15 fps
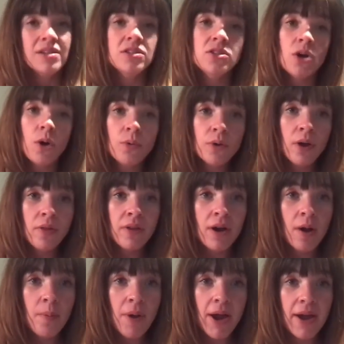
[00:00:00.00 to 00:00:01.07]
Don't know that
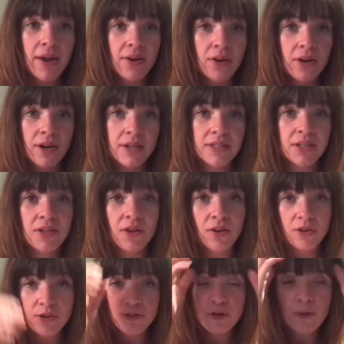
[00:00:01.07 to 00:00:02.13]
I'll pay
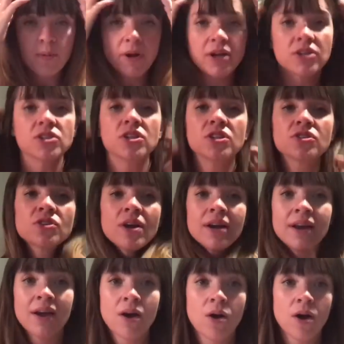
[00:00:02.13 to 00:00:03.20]
$119 for a pair of jeans right
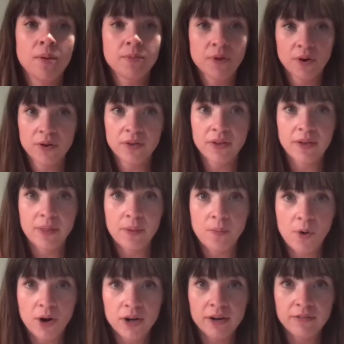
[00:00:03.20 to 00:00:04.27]
now. I'm not really in the
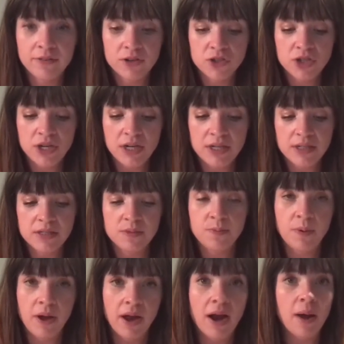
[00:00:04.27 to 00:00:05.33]
market for jeans,
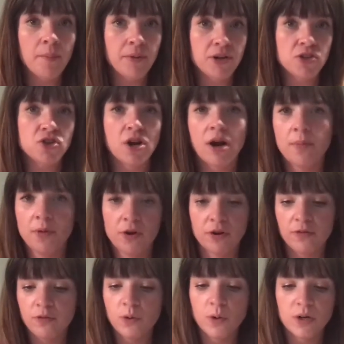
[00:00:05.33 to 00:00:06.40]
but I'm gonna try them on,
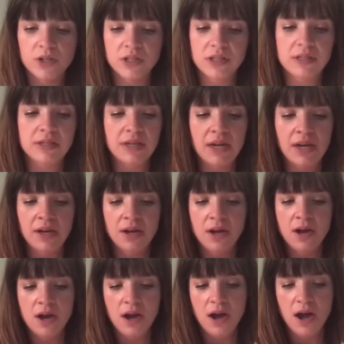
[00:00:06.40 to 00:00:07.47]
of course, and see.
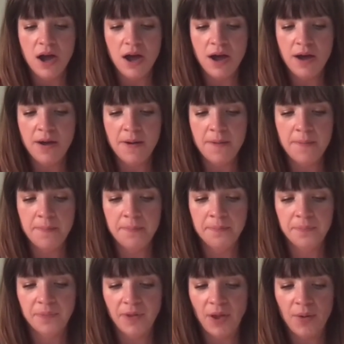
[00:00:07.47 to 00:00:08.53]

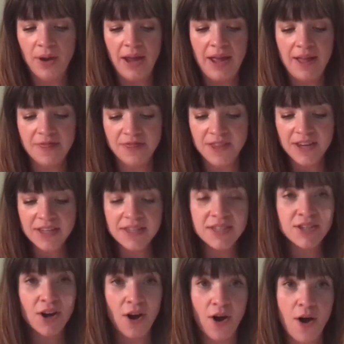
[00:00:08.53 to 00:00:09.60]
Okay, and
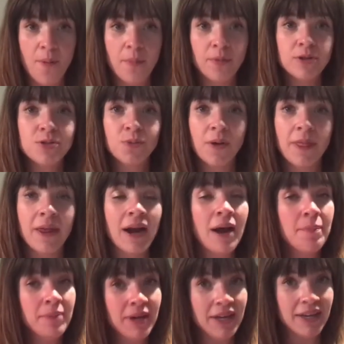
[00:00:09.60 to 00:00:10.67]
this top was one that
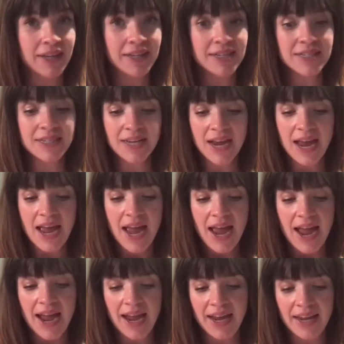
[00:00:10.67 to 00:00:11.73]
I pinned,
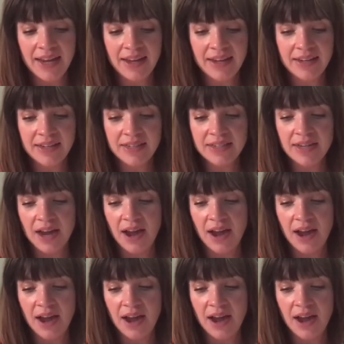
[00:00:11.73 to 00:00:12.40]
and